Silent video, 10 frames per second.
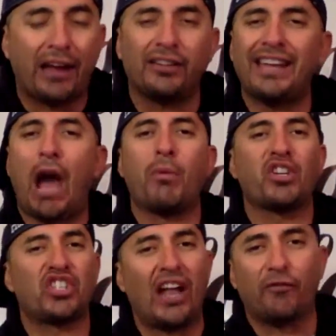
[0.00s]
battled it
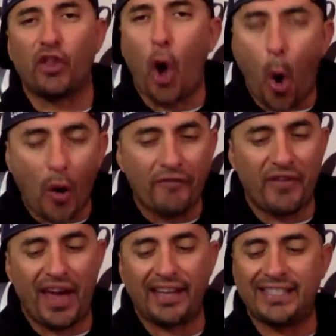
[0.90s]
out. We stayed for the
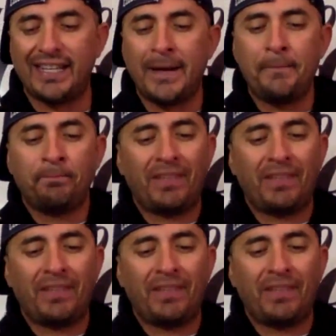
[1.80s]
whole event